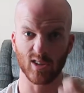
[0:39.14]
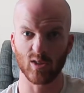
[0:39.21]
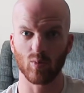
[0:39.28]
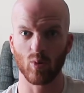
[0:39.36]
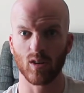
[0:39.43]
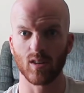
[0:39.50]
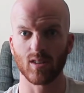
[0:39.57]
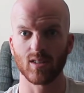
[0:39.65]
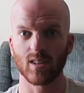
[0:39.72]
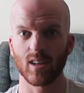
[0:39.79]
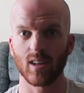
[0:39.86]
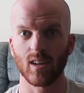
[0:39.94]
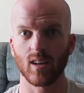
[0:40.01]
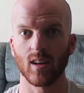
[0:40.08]
just wanted to
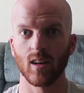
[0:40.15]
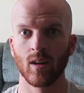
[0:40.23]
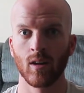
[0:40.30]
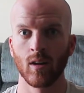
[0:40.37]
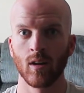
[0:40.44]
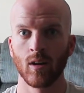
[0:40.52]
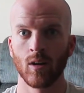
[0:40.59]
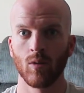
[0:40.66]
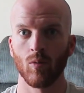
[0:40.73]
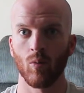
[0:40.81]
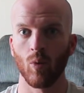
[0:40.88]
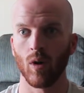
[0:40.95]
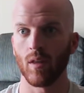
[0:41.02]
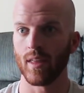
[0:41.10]
see
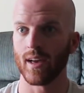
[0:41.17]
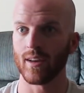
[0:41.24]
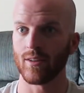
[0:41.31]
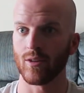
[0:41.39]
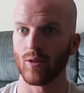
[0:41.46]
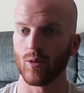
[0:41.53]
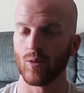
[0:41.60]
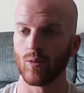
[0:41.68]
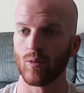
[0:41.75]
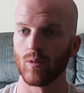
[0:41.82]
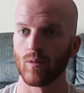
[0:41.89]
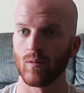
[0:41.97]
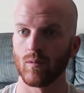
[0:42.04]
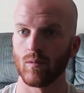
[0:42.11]
what they do
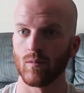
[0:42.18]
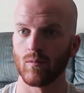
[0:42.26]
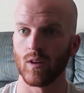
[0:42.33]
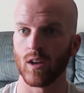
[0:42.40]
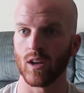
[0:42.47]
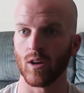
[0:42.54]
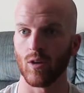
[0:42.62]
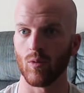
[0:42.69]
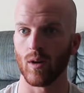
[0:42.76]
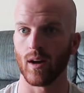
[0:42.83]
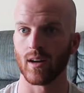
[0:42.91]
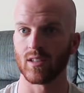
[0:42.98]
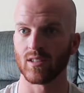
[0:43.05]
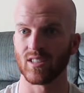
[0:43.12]
video
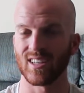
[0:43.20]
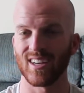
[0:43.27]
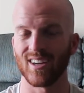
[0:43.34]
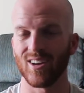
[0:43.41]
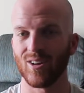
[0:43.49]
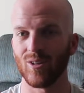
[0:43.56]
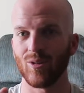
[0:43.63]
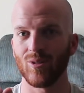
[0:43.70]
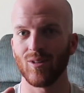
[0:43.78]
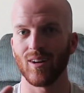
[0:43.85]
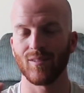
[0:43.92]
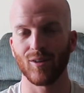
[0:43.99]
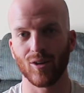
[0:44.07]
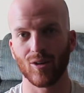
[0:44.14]
wise, because I know
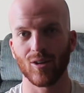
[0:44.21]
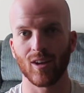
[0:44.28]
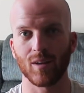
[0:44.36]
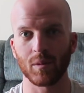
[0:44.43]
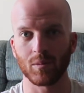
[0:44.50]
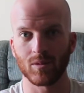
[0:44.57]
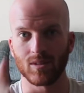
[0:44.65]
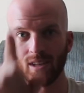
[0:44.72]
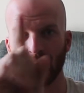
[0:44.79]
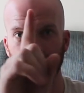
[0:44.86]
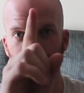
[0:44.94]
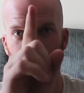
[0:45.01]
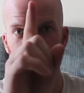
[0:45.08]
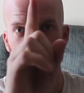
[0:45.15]
I've heard a lot of people
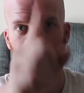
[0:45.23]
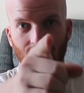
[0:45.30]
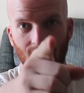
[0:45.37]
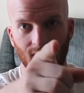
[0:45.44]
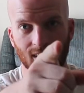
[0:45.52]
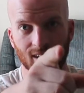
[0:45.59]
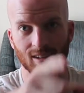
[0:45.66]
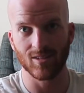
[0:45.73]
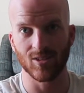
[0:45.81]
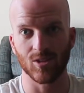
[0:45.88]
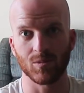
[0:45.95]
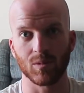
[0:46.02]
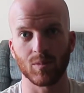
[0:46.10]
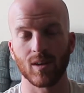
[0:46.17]
say that the Canon is
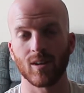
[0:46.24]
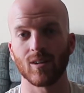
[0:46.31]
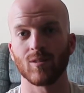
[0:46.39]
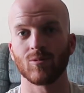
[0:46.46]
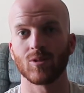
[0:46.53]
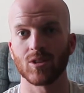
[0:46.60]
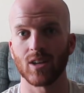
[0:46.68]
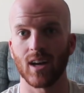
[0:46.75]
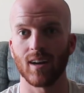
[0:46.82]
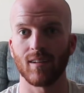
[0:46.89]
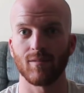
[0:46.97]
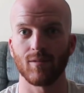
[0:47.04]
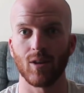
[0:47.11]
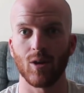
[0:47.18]
going to be better, which I
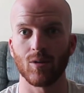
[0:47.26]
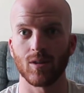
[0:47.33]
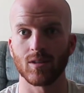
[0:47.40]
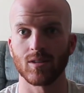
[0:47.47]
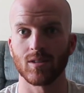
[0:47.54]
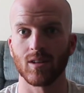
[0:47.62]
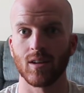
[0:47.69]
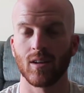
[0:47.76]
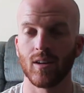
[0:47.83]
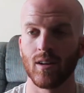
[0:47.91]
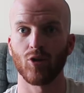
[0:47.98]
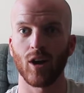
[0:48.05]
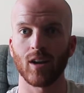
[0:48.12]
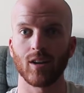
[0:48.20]
have noticed.
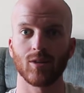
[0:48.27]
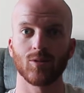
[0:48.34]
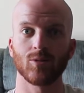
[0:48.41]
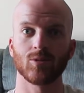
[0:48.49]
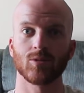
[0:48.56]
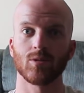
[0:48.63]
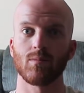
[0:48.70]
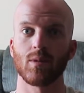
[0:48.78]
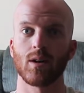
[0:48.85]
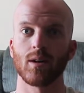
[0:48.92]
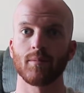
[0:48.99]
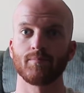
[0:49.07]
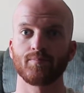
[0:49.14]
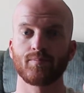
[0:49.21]
Try to do
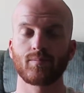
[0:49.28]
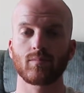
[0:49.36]
some